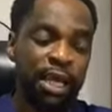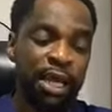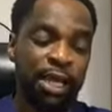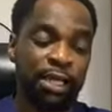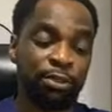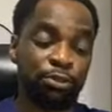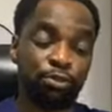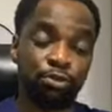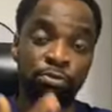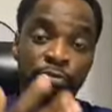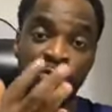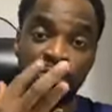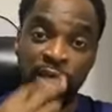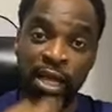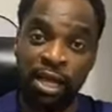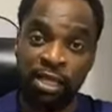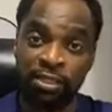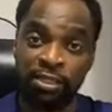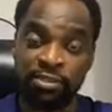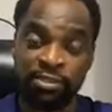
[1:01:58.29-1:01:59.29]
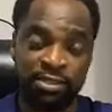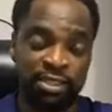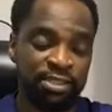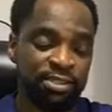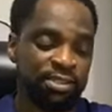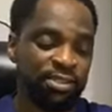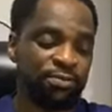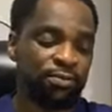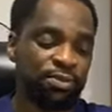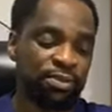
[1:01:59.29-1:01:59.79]
into the
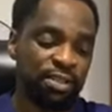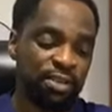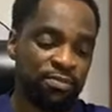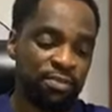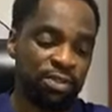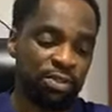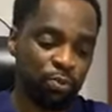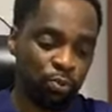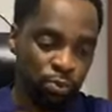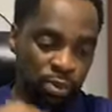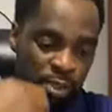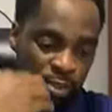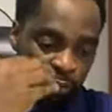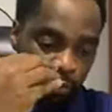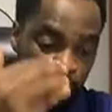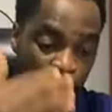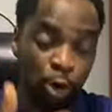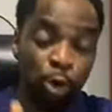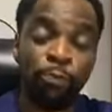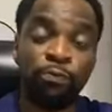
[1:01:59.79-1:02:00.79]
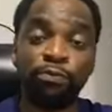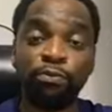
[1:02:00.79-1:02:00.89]
state civil service. We're